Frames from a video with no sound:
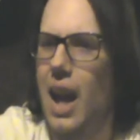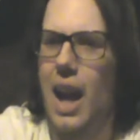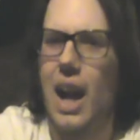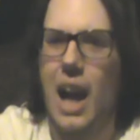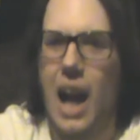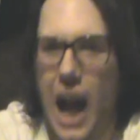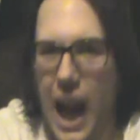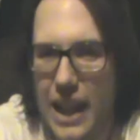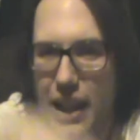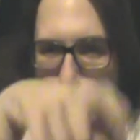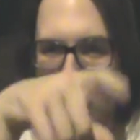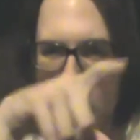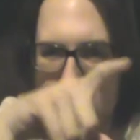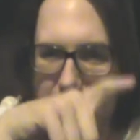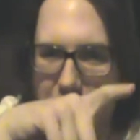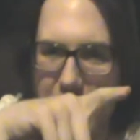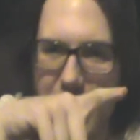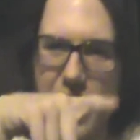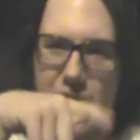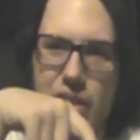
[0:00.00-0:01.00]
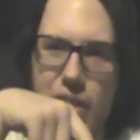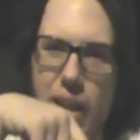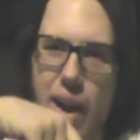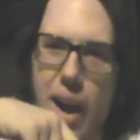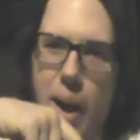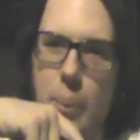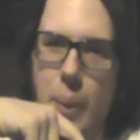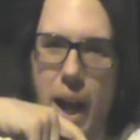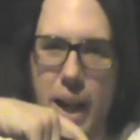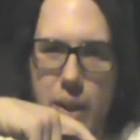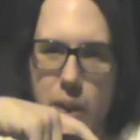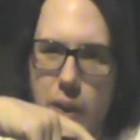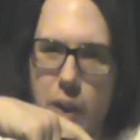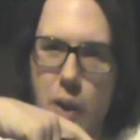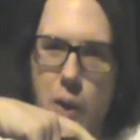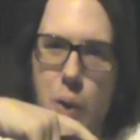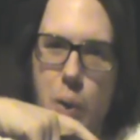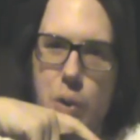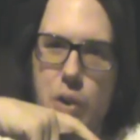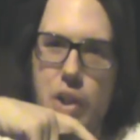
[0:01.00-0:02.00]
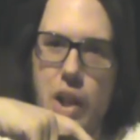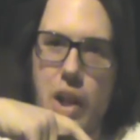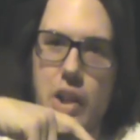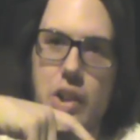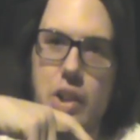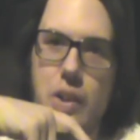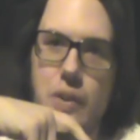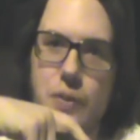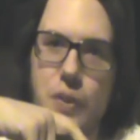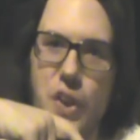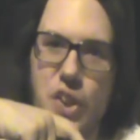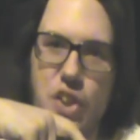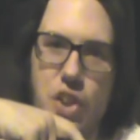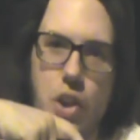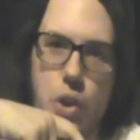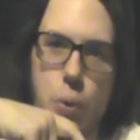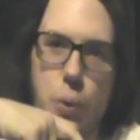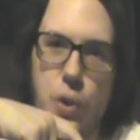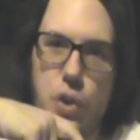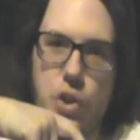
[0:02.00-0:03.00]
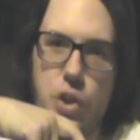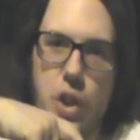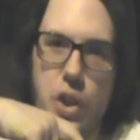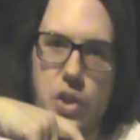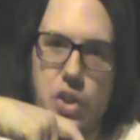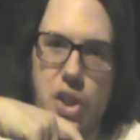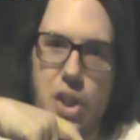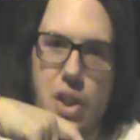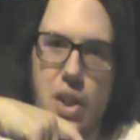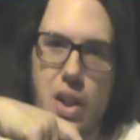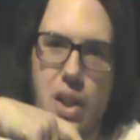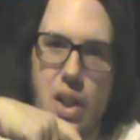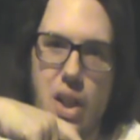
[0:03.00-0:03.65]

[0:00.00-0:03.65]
I just realized, I don't know who does the voice of the drill sergeant.